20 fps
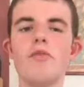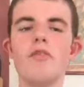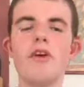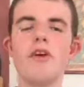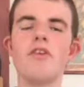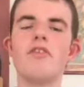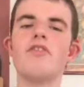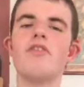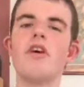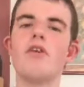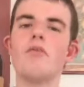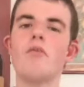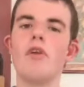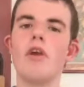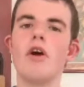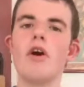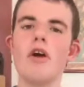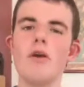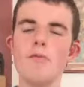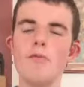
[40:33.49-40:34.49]
They instead
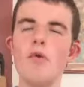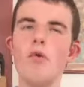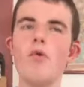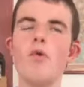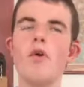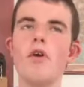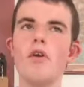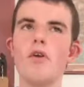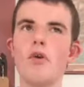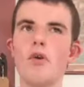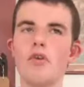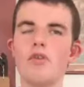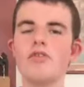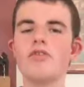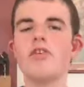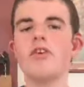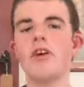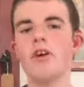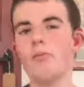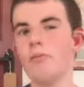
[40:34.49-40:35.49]
rely a
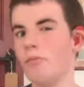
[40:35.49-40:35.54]
lot,